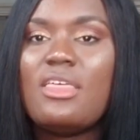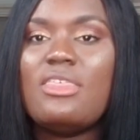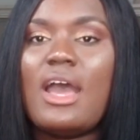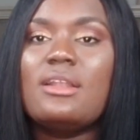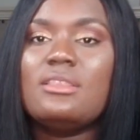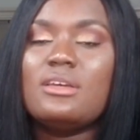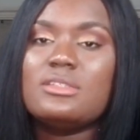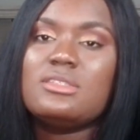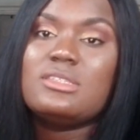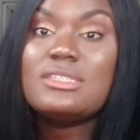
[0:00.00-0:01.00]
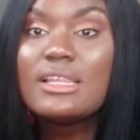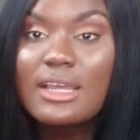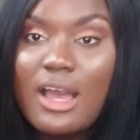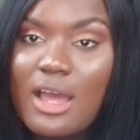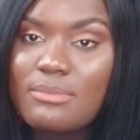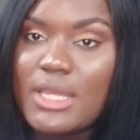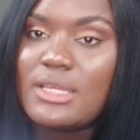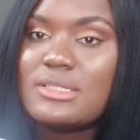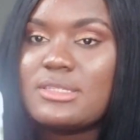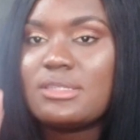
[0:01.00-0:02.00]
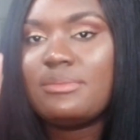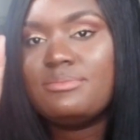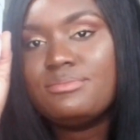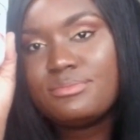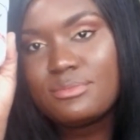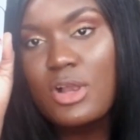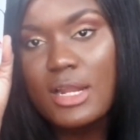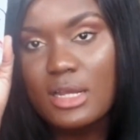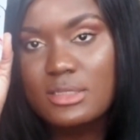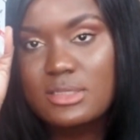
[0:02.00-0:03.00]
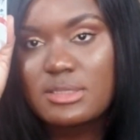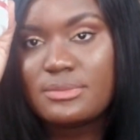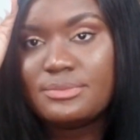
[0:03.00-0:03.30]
that the silicone mix products